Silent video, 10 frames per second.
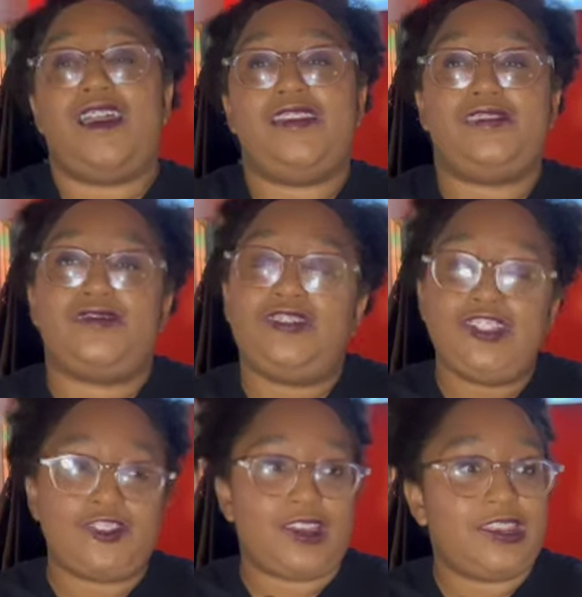And so
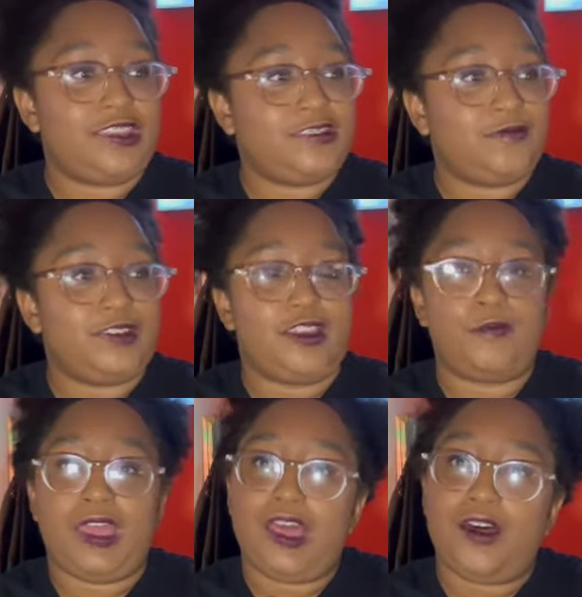she's trying to get them to
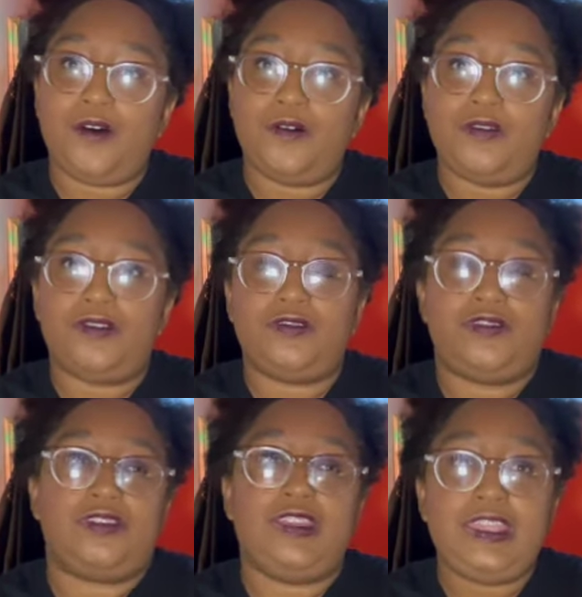come out
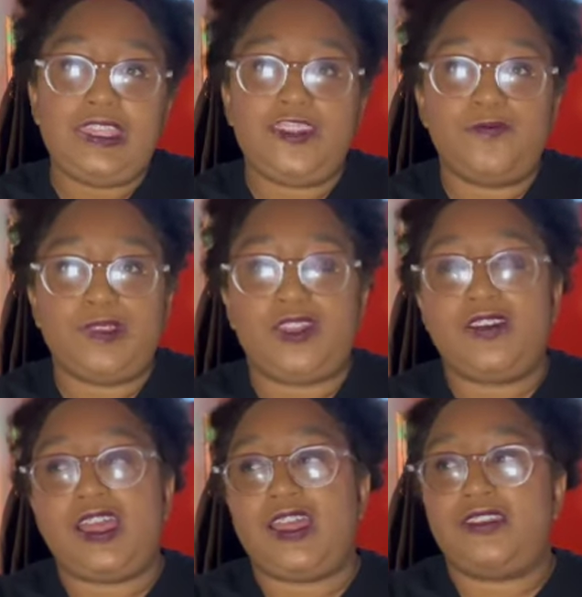to leave, but they're
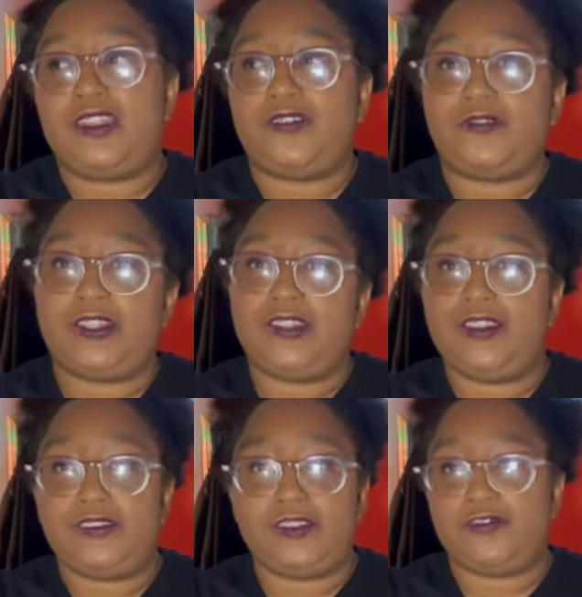not like really
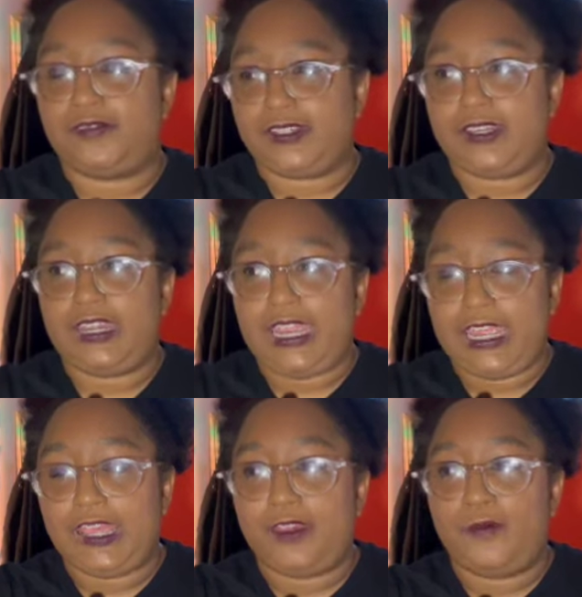listening. They just want to take a
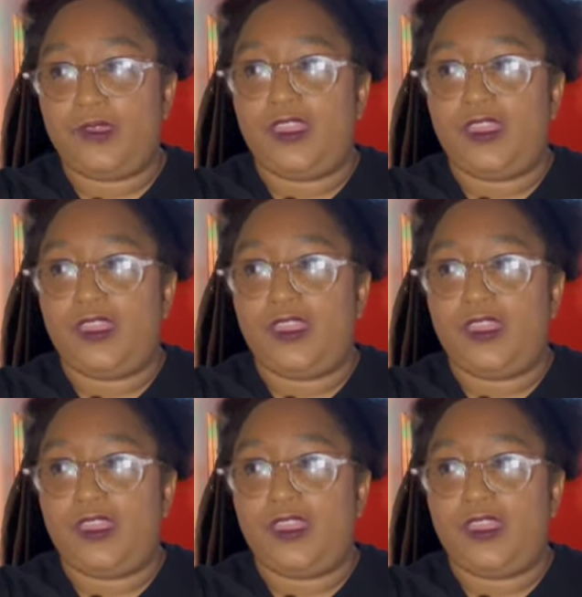nap.